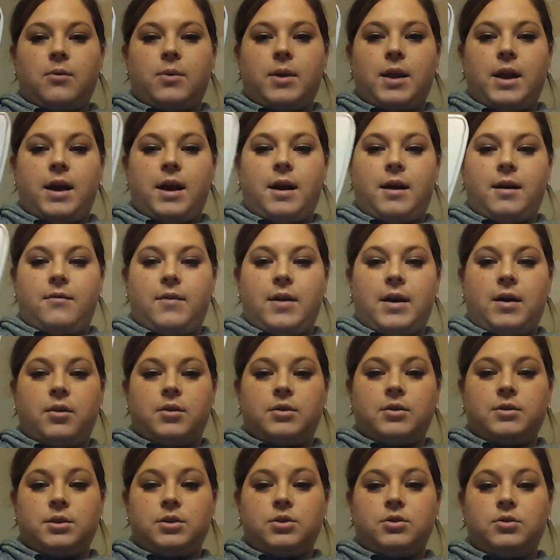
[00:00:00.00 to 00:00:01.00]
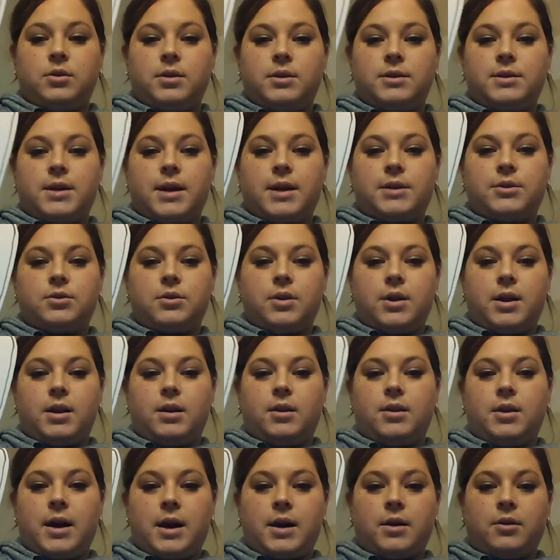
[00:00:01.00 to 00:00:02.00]
we have our central incisor and a
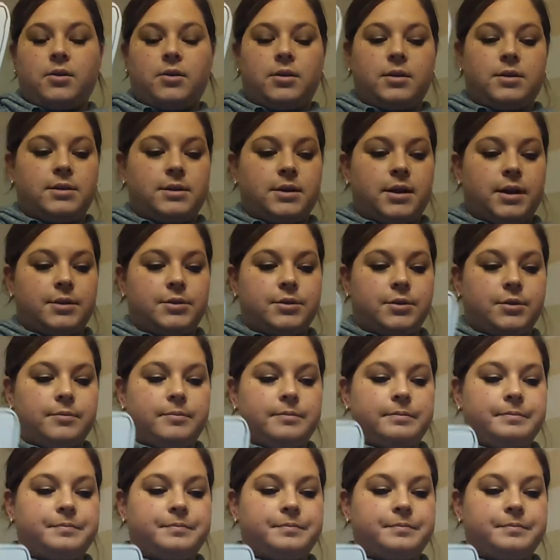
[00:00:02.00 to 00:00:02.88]
lateral incisor.